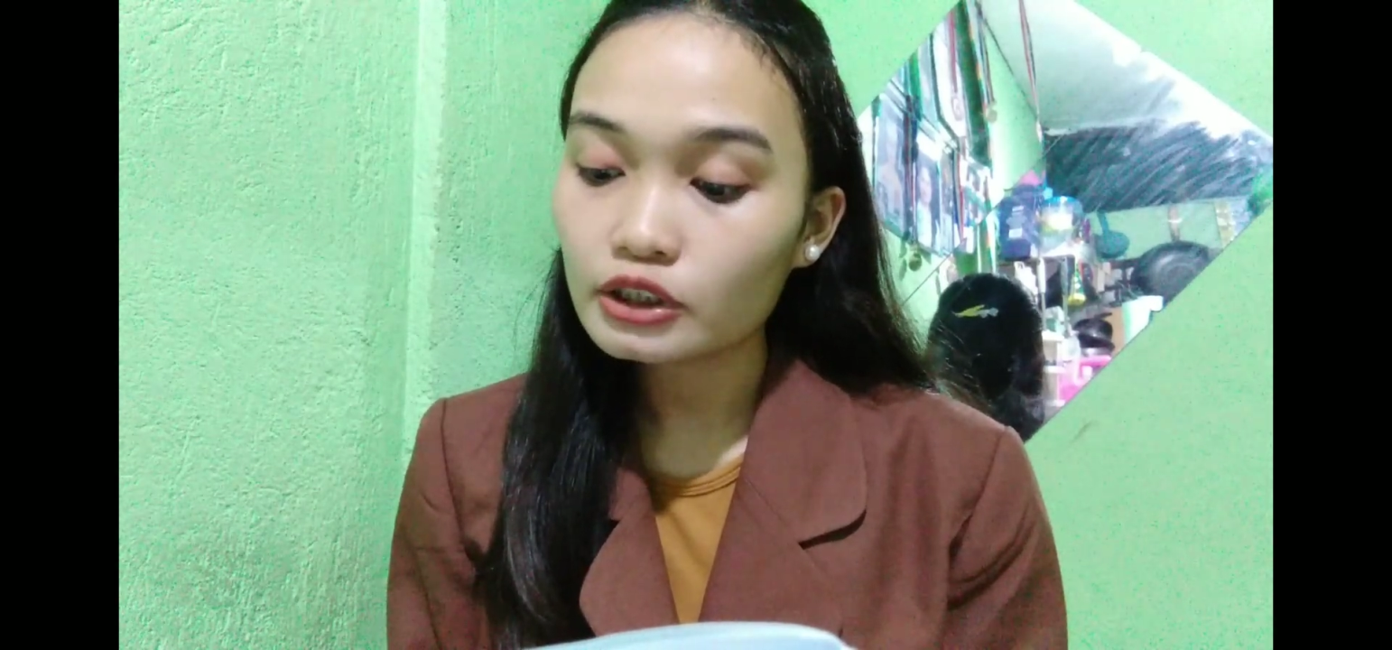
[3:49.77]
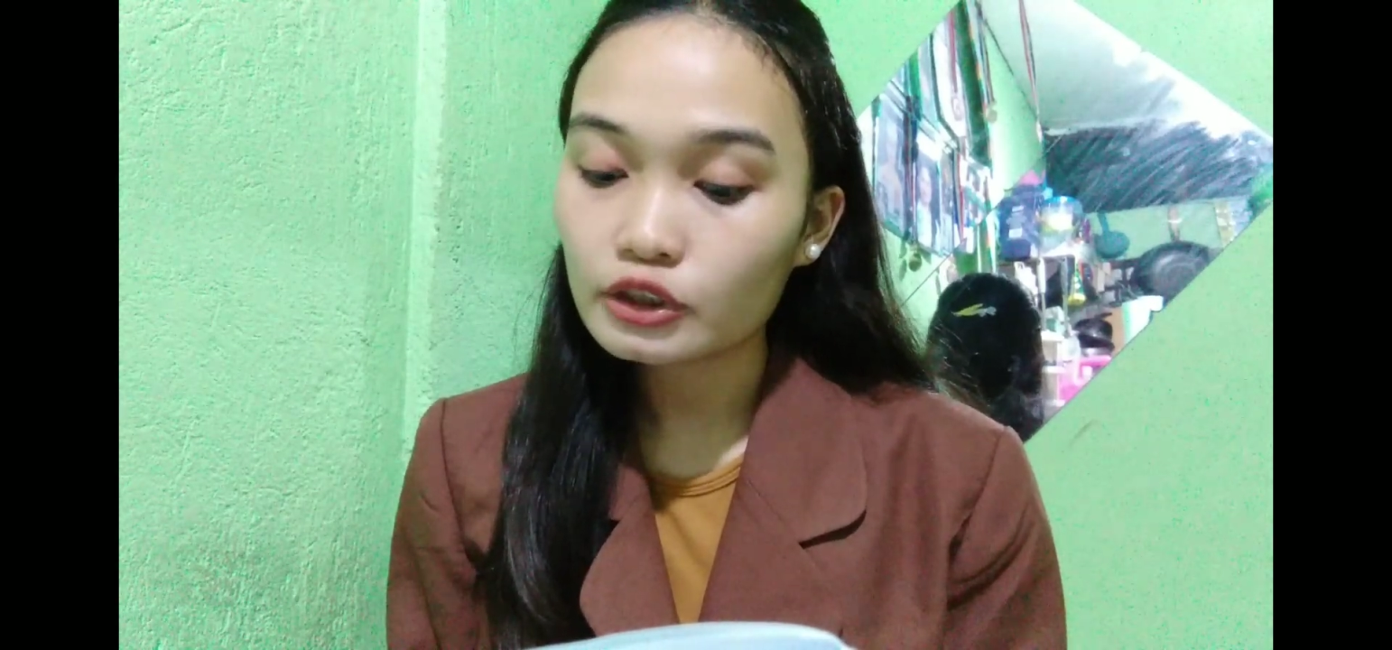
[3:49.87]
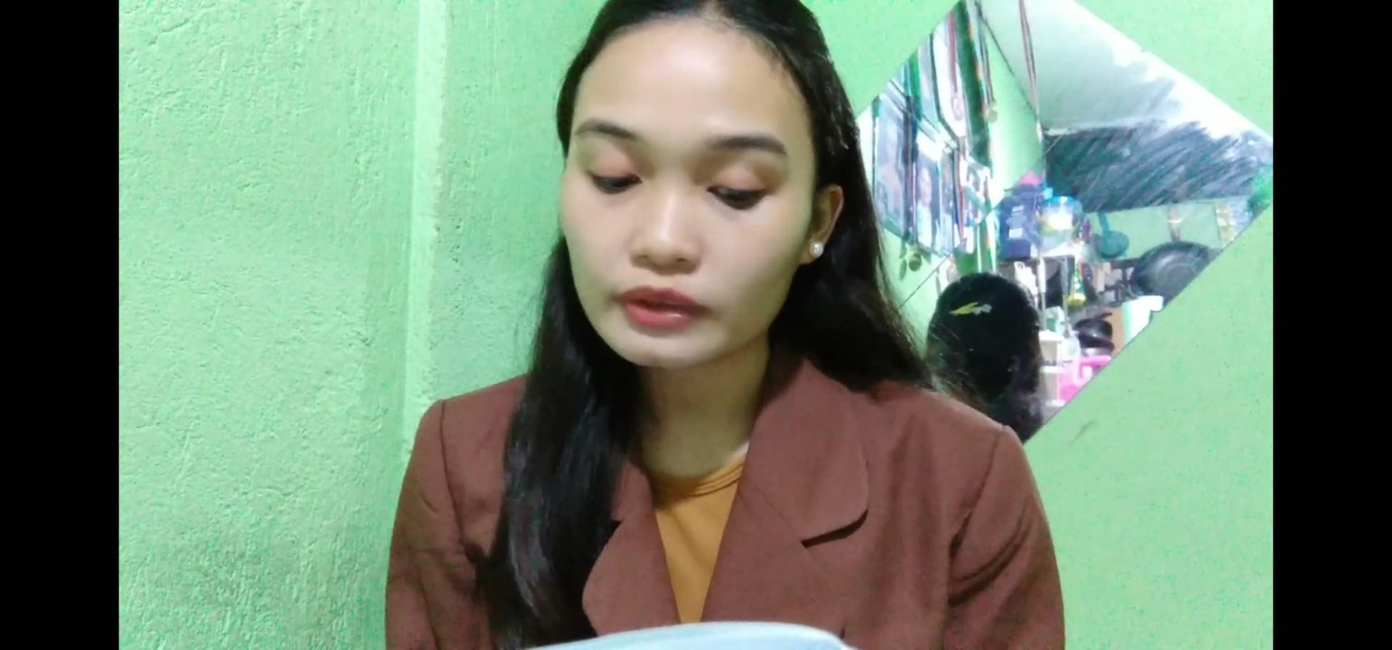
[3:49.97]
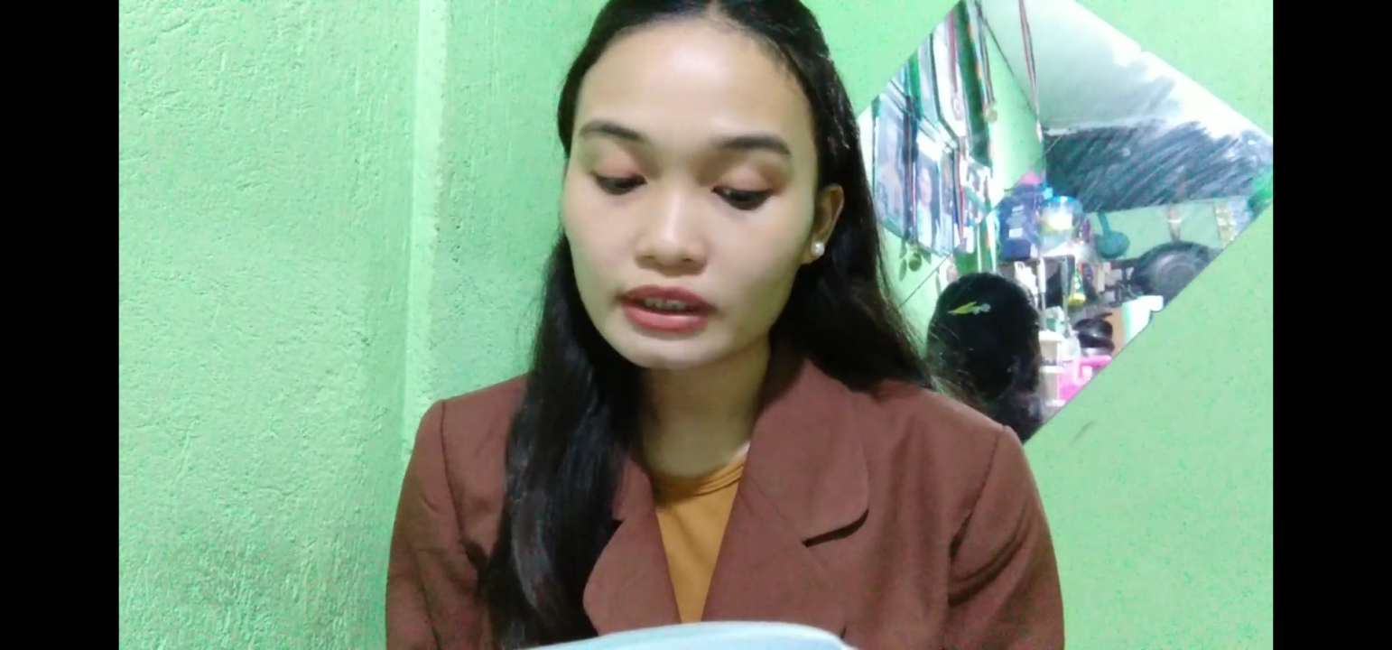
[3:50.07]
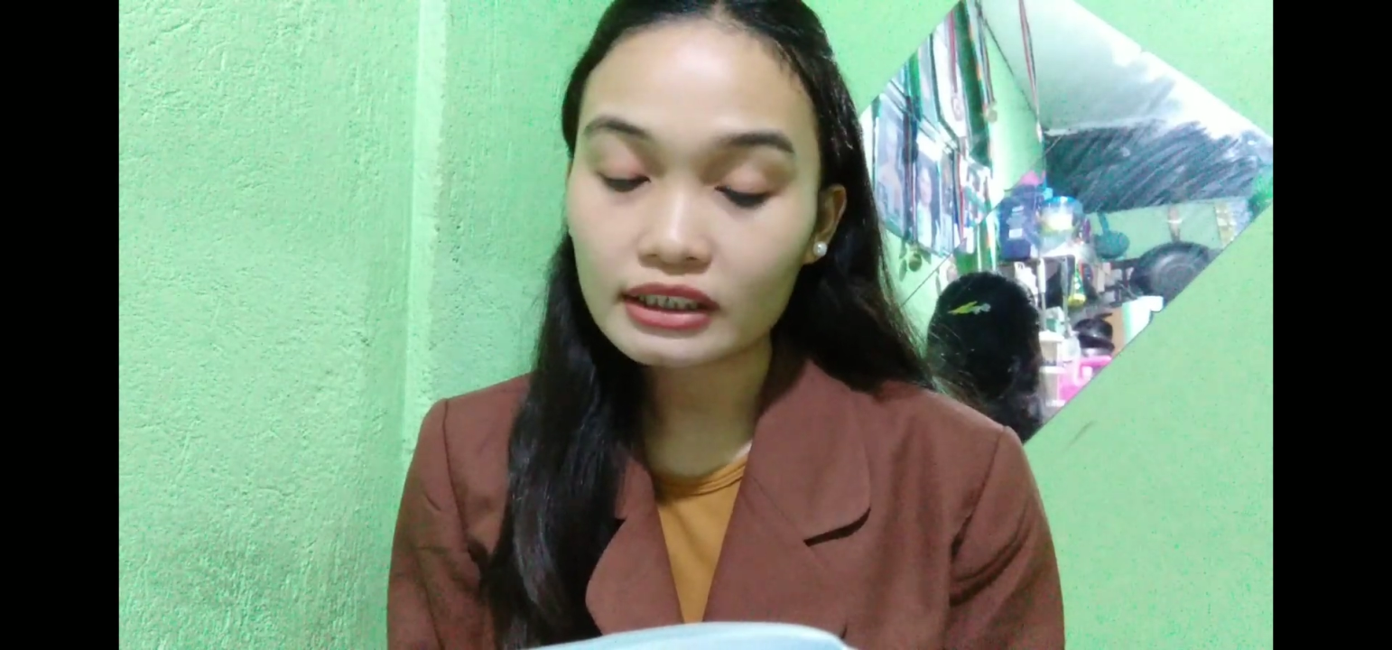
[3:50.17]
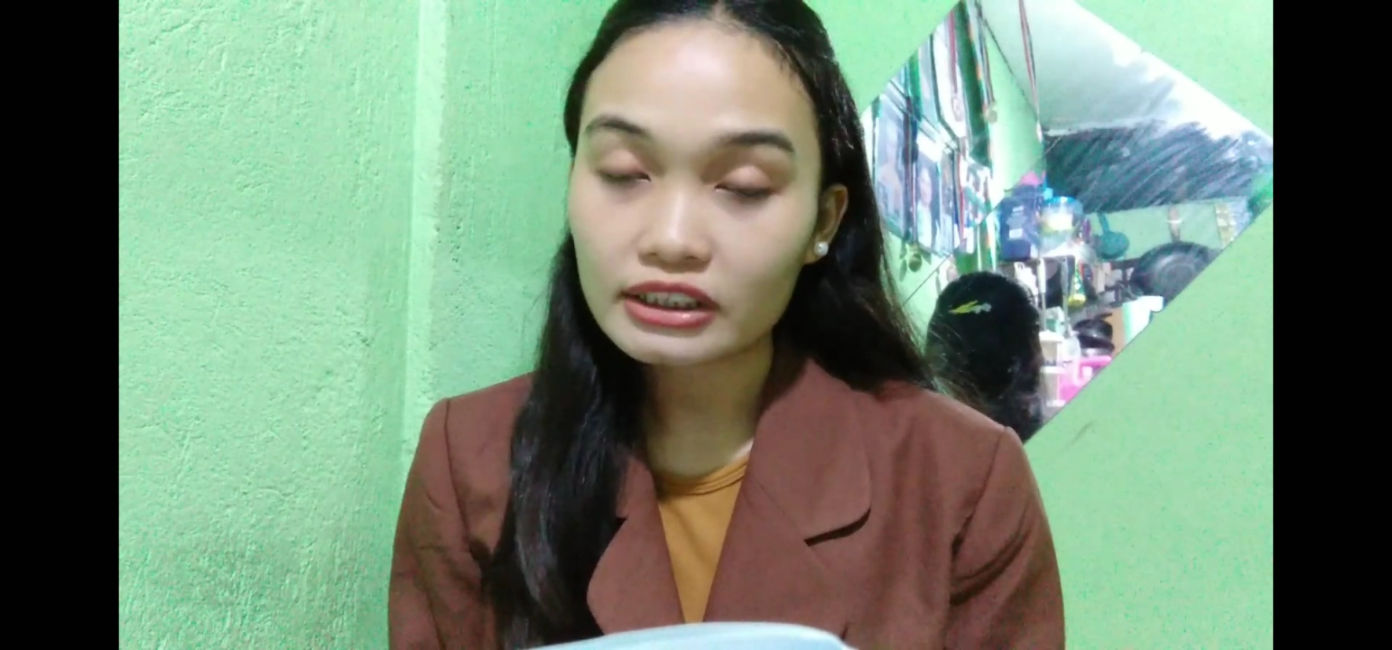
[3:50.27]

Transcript: juvenile